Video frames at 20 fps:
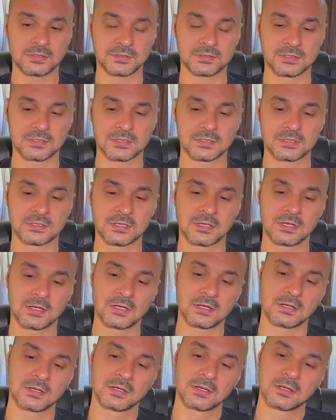You just
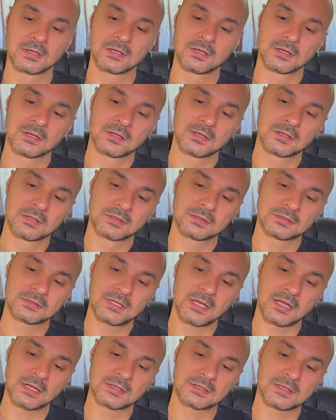
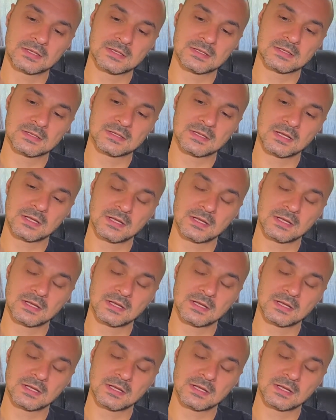take this